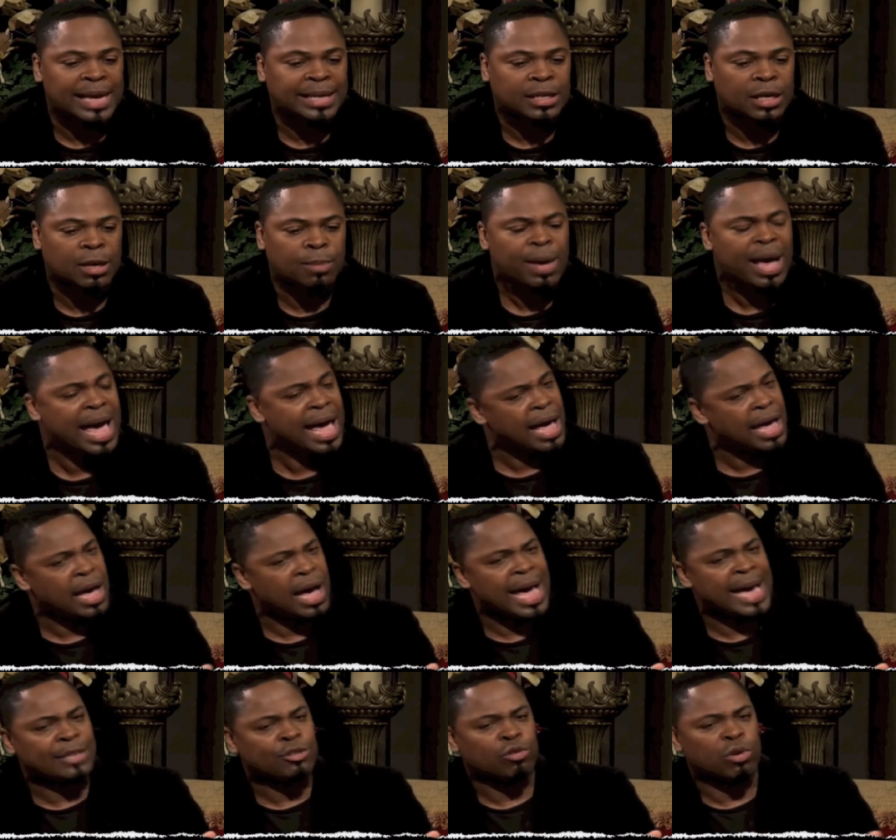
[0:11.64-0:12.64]
like, um,
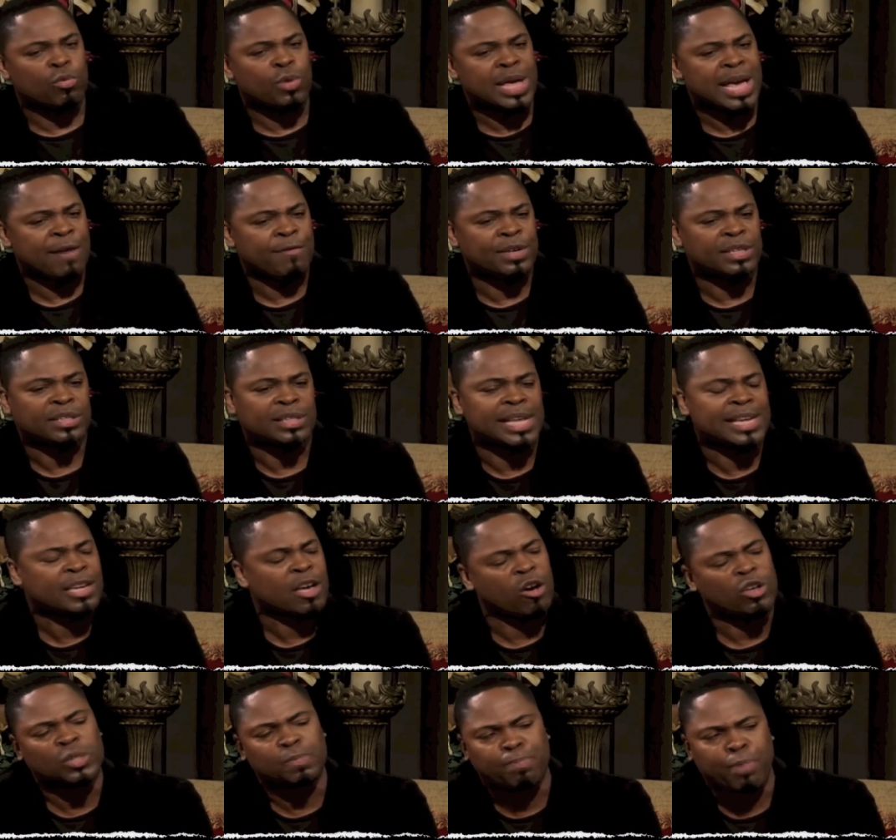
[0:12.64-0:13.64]
actually we're having this thing
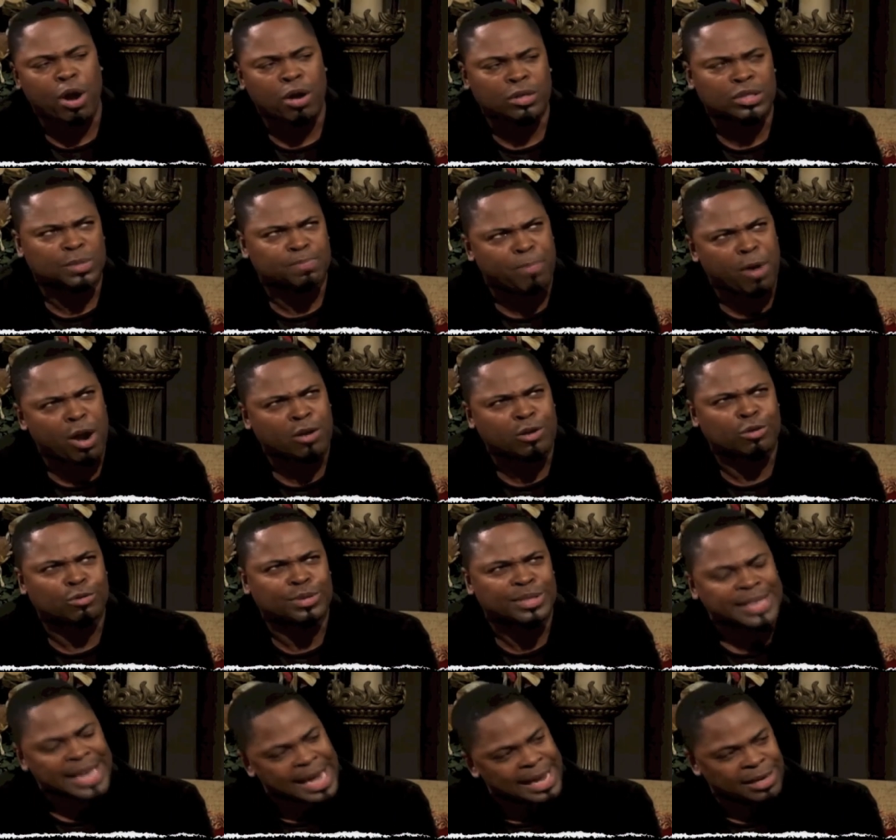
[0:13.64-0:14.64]
called Spark,
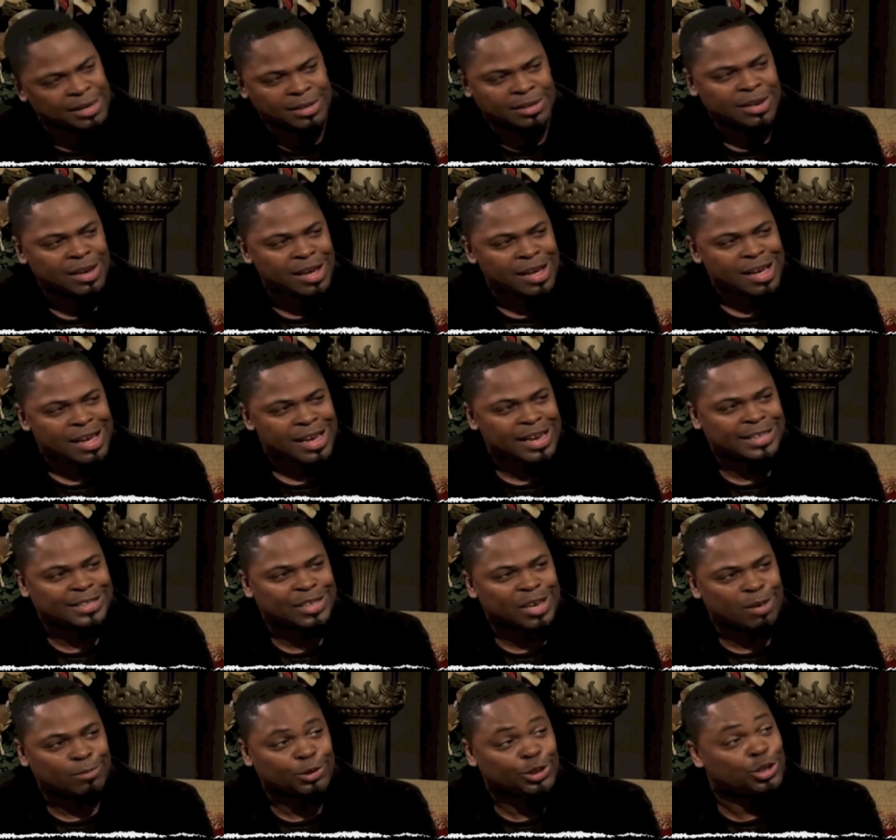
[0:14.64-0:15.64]
Sparkles Skating. Okay.
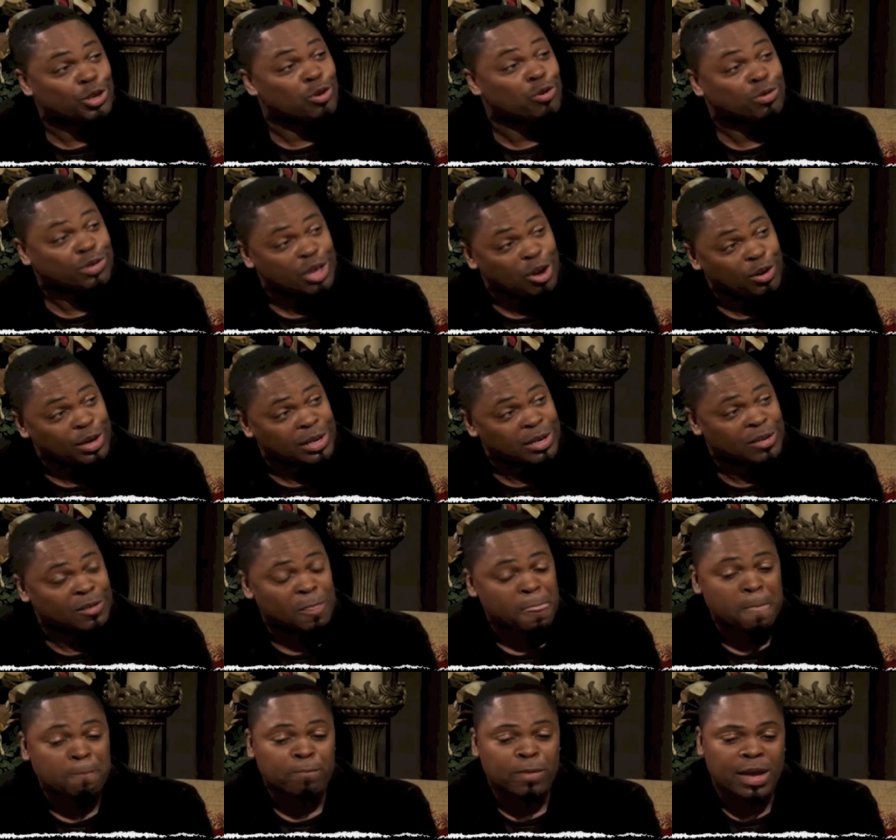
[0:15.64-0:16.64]
It's um, June
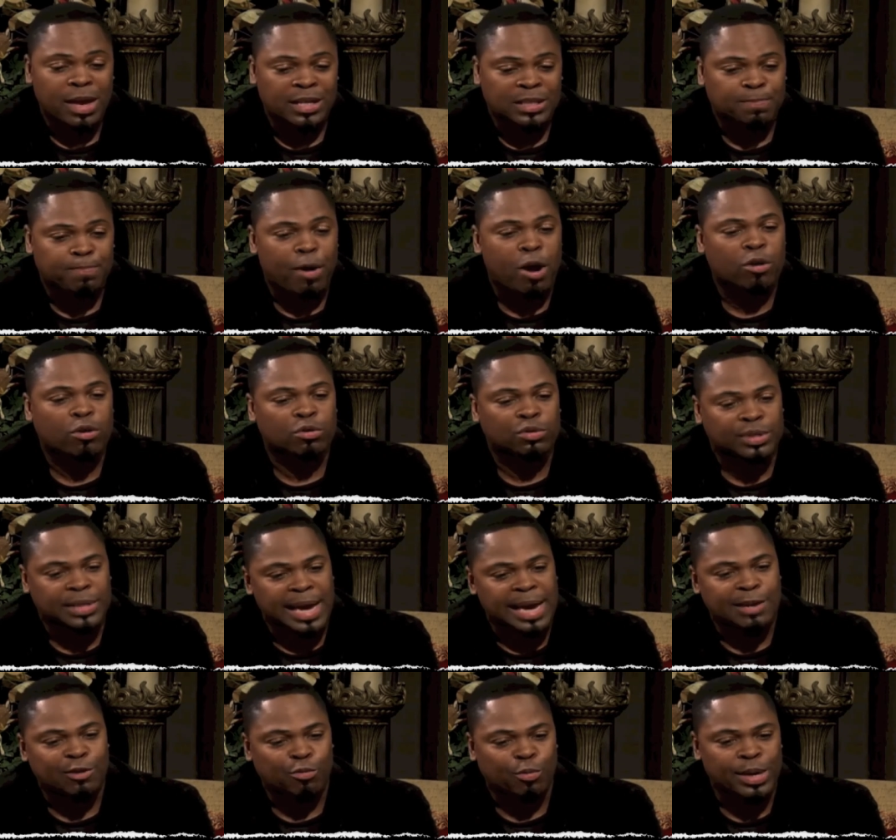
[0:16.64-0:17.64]
thirtieth right. at Sparkles
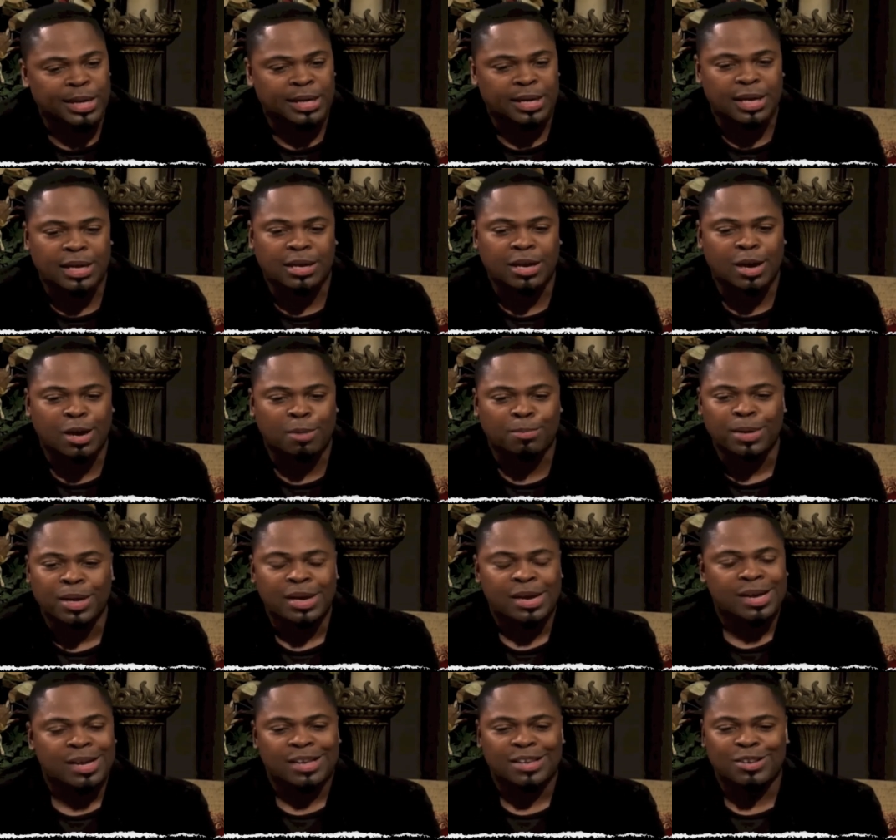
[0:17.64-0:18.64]
Skating Rink. And, um,
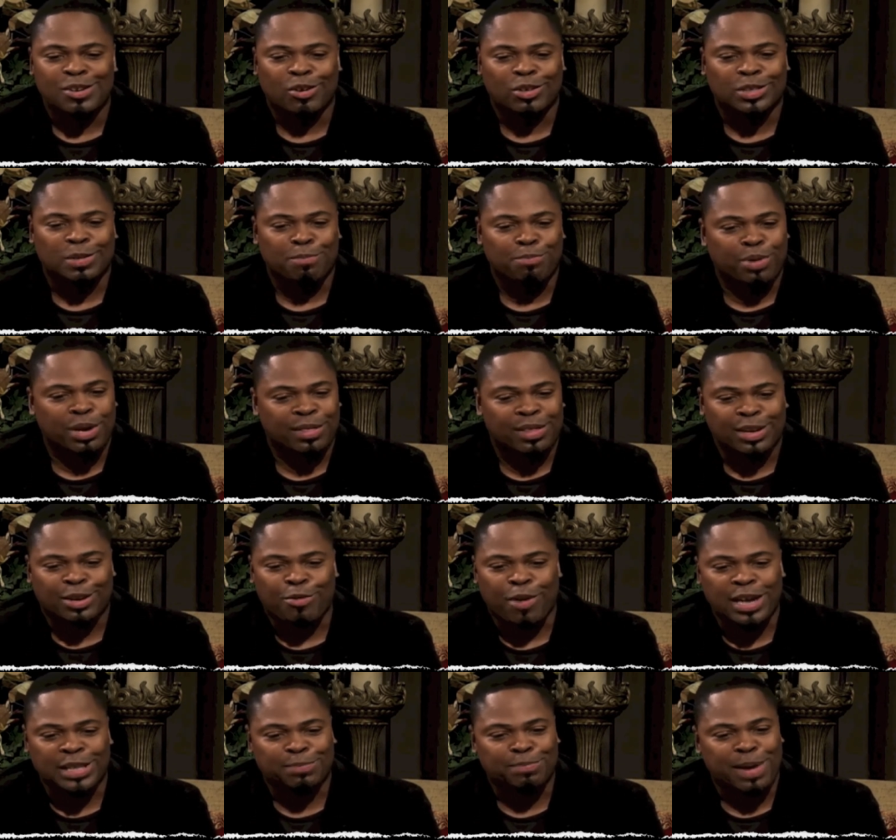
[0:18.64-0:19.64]
you know, it's a brother in
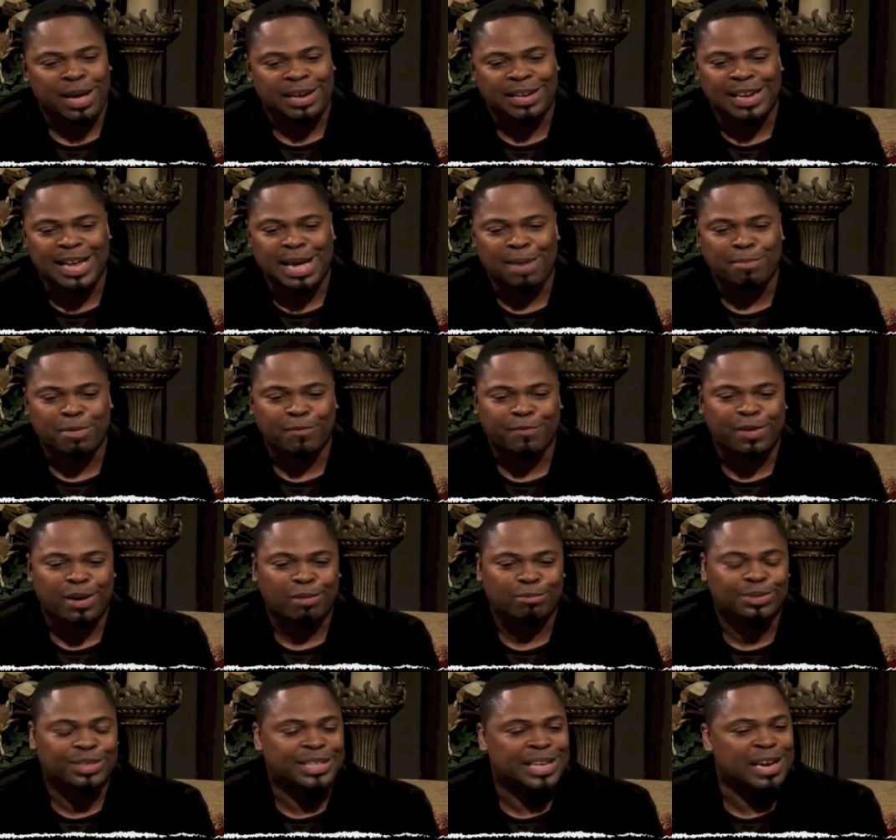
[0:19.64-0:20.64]
Christ by the name of
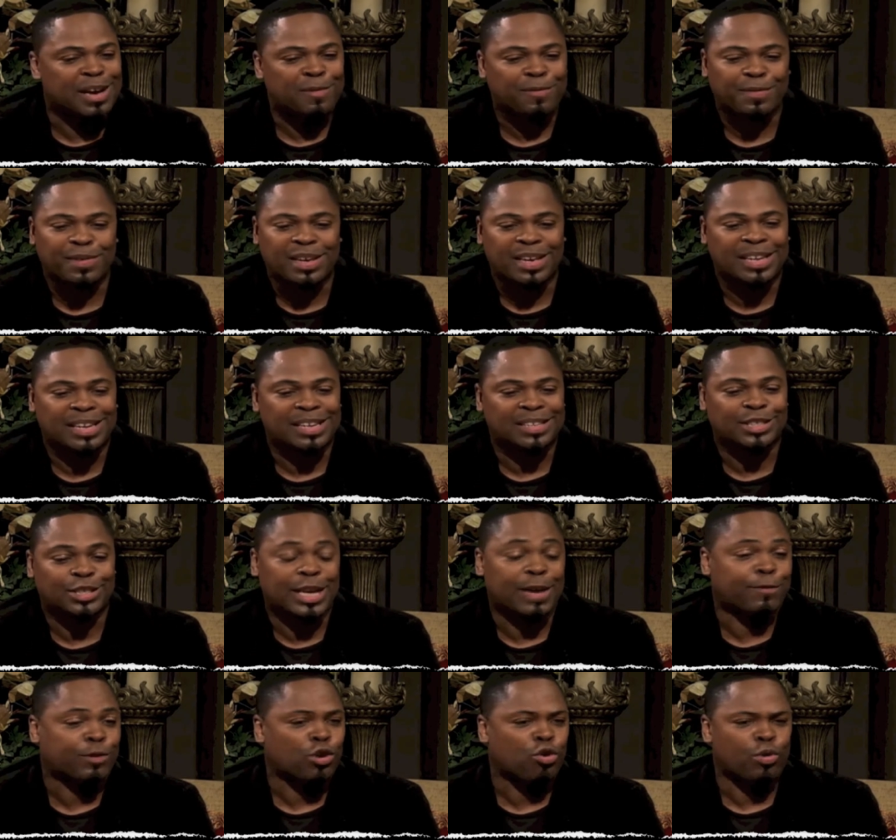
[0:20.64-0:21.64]
um, Jeff, and
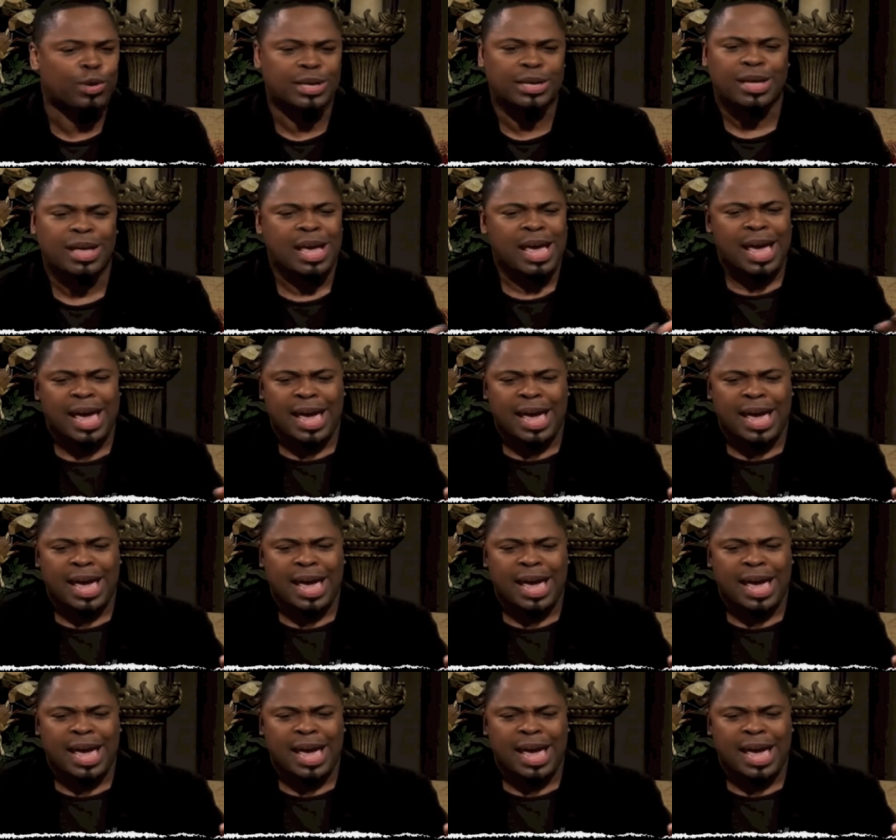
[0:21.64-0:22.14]
Jeff Cui.